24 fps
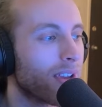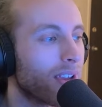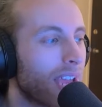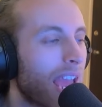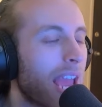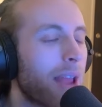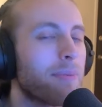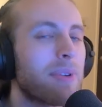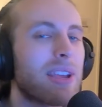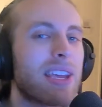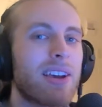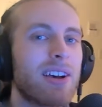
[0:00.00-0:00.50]

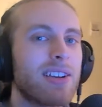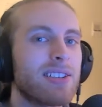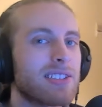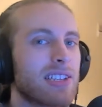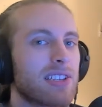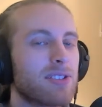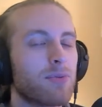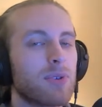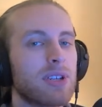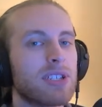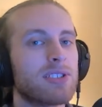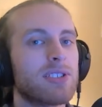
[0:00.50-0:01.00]
And because as
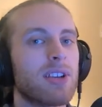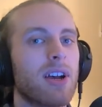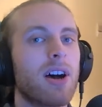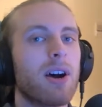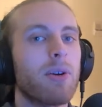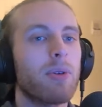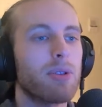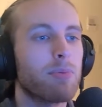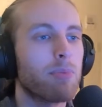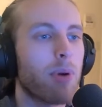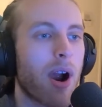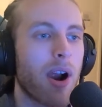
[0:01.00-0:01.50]
we saw
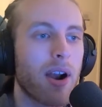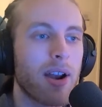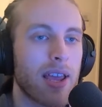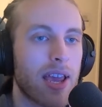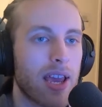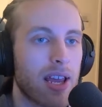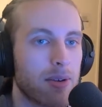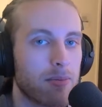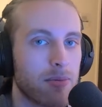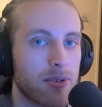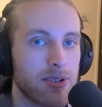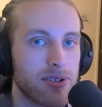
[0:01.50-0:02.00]
with Party
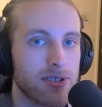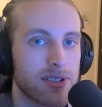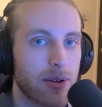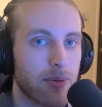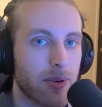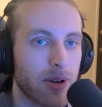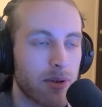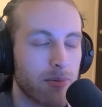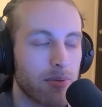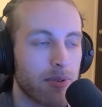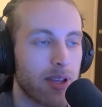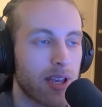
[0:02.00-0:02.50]
Animals that we
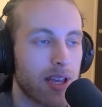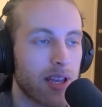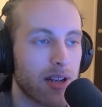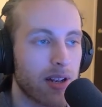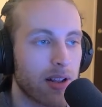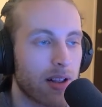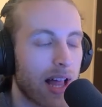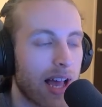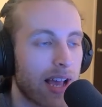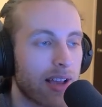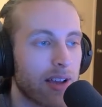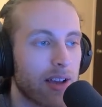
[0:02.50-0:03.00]
were playing
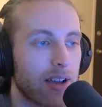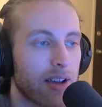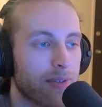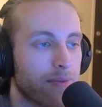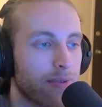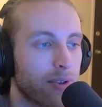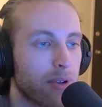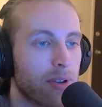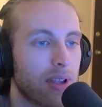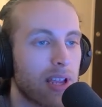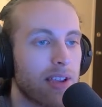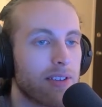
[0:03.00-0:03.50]
a
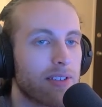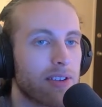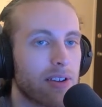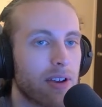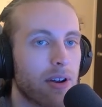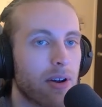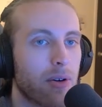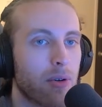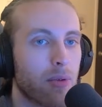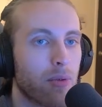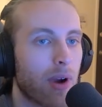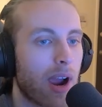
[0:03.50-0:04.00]
few days
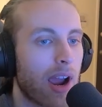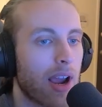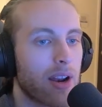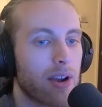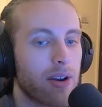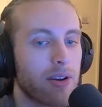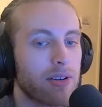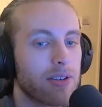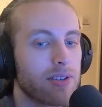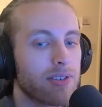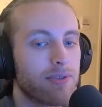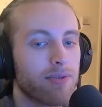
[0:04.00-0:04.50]
ago,
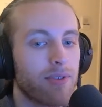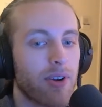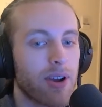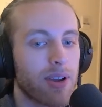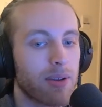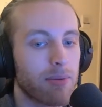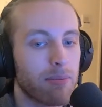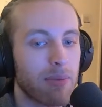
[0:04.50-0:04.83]
Rhino is fucking